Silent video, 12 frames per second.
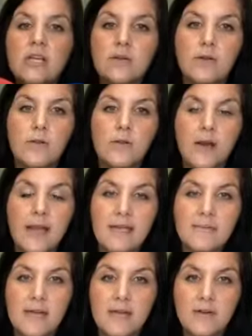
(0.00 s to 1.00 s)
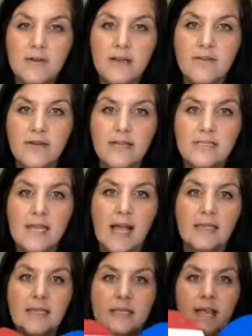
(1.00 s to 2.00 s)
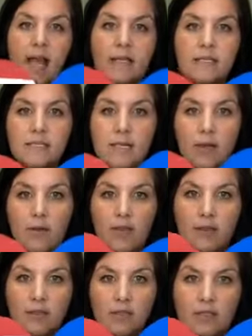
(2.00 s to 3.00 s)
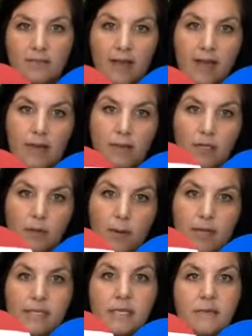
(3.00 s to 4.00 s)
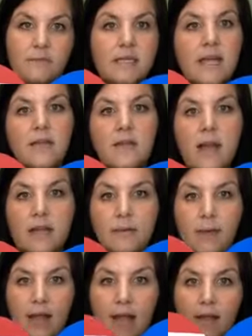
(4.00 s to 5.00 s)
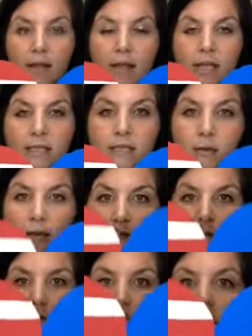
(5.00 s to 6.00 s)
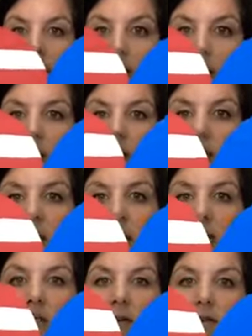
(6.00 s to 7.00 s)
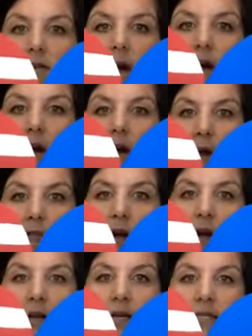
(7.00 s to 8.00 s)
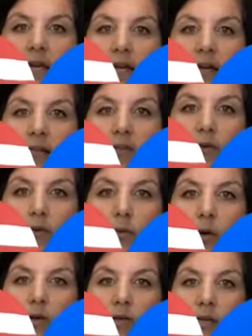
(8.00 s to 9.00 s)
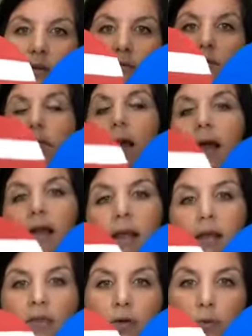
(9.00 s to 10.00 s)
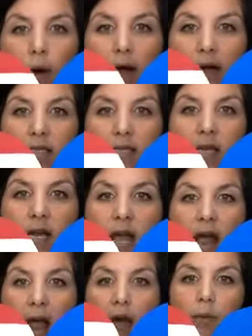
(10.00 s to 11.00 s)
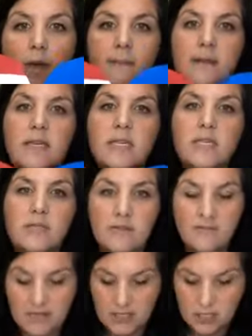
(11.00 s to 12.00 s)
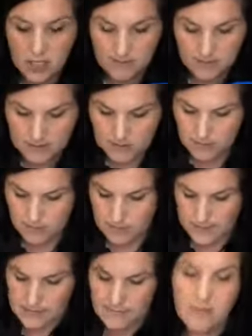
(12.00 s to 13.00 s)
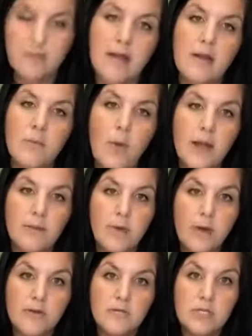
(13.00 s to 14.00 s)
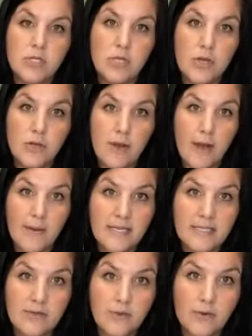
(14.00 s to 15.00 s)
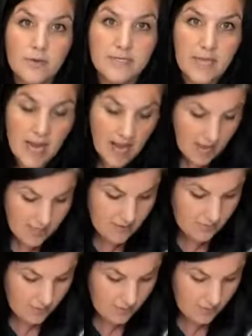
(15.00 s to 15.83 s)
They're handmade, they're never exact. So it looks fine when you're pressing them together anyway. So if you can see what I've done so far, I've already done a few rows of the red and the white. And what I'm gonna do to finish up is do the rest of my red and white rows to show you how I did those. And